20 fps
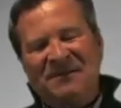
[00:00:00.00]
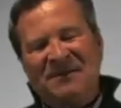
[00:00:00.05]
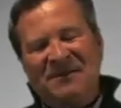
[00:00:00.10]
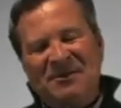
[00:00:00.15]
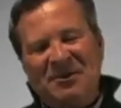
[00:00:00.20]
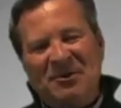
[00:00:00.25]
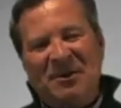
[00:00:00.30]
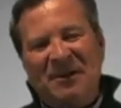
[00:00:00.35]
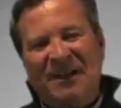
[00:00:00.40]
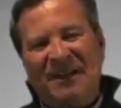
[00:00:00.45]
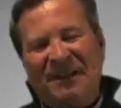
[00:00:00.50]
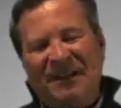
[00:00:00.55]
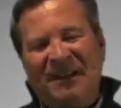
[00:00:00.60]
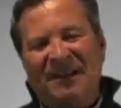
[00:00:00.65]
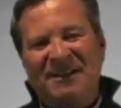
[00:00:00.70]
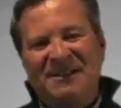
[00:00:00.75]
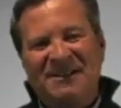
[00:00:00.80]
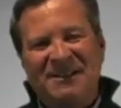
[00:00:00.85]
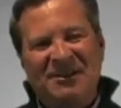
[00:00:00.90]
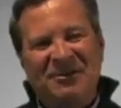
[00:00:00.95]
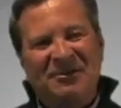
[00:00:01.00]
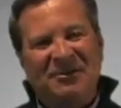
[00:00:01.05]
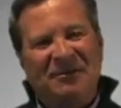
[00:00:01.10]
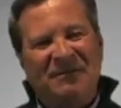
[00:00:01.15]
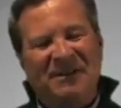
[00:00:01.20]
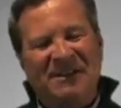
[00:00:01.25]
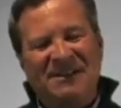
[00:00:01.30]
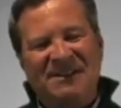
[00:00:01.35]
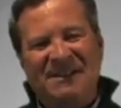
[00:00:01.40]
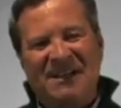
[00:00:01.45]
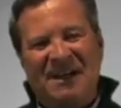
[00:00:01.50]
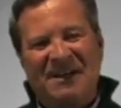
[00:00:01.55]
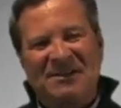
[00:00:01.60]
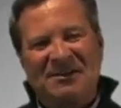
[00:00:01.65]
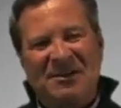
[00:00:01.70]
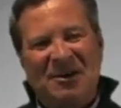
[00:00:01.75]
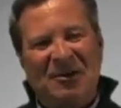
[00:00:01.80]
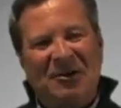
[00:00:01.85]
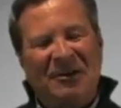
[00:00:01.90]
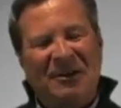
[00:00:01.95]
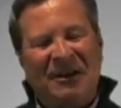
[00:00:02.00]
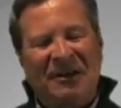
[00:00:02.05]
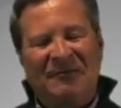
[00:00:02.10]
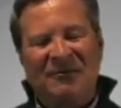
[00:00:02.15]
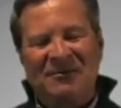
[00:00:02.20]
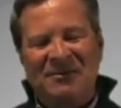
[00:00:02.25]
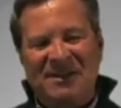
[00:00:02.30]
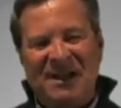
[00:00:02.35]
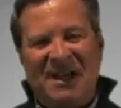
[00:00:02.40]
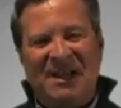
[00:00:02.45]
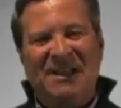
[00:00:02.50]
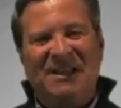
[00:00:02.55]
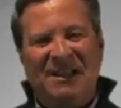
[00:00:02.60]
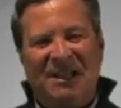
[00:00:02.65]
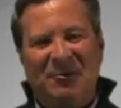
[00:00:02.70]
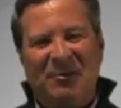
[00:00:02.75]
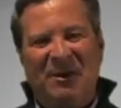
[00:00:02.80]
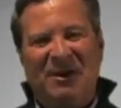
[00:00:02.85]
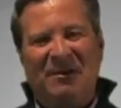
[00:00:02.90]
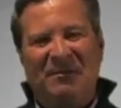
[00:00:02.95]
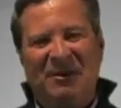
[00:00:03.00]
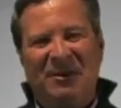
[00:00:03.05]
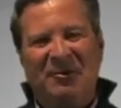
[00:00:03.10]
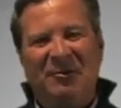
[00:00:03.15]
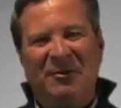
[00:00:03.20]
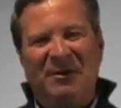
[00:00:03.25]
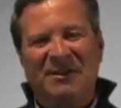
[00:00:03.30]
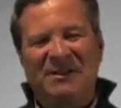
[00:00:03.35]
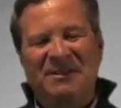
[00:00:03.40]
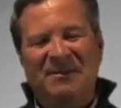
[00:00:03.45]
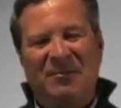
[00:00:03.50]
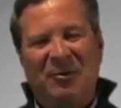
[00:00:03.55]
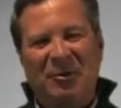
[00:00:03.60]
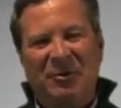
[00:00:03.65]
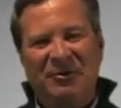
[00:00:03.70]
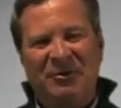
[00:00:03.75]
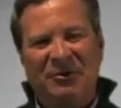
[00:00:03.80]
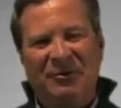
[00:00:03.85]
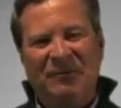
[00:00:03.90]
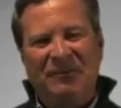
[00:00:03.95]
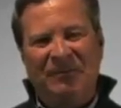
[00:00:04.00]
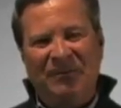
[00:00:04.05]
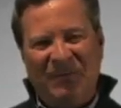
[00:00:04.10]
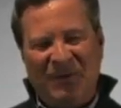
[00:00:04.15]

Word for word: for tuning in to this issue of Inside Darley. If there's anything we can be doing to support you,